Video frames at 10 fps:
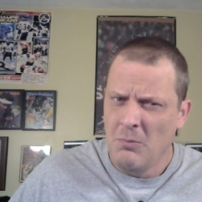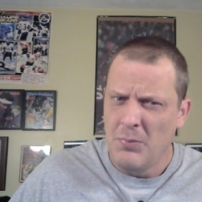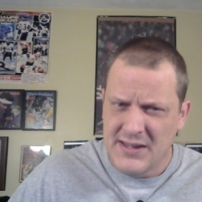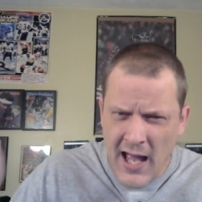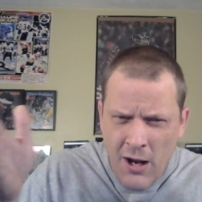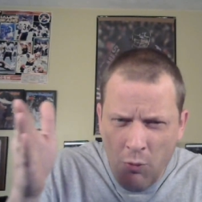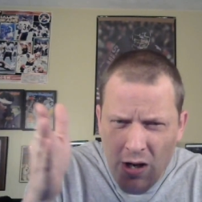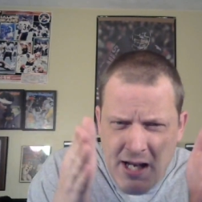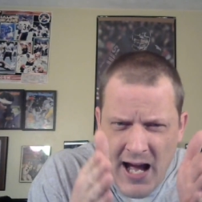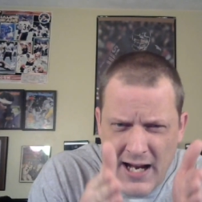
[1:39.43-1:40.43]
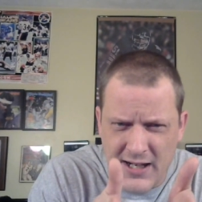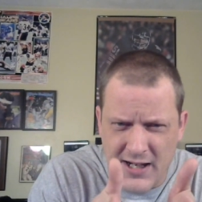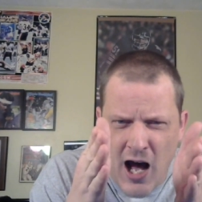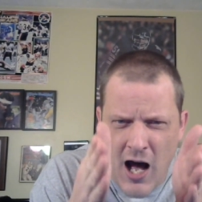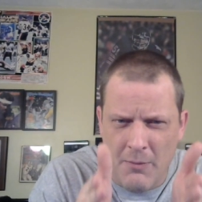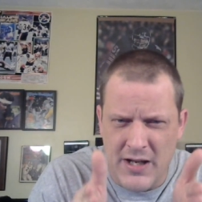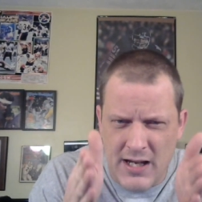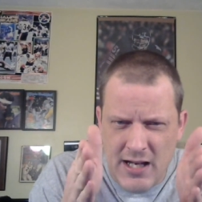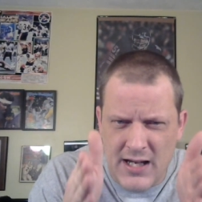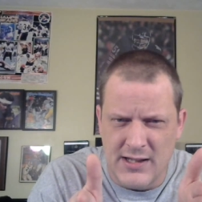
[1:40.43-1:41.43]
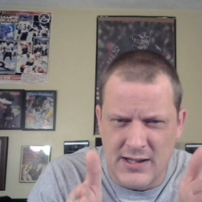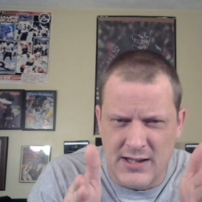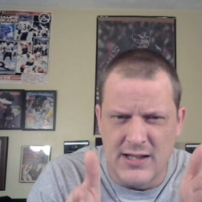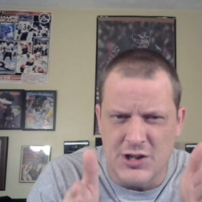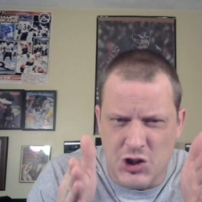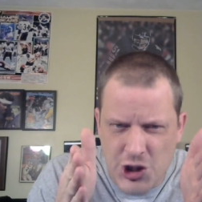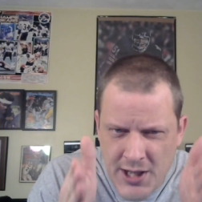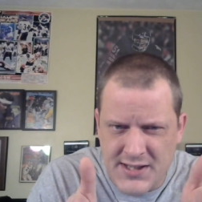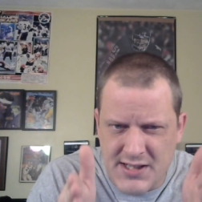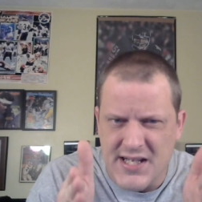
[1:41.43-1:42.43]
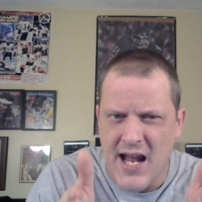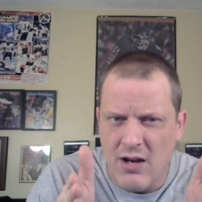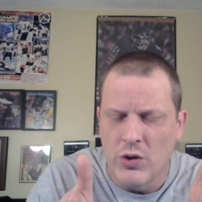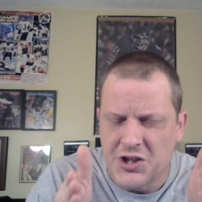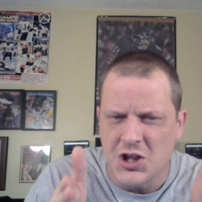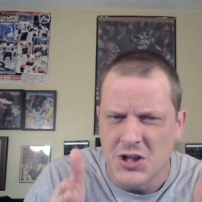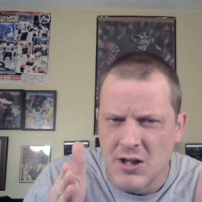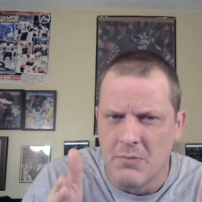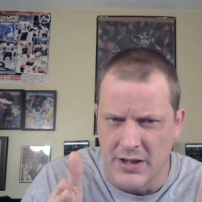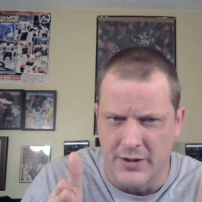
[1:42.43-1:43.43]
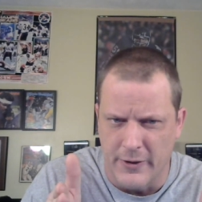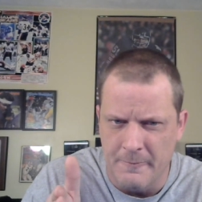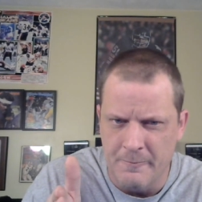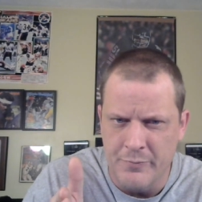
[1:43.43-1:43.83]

But then we kind of come in the shit sandwich in the middle.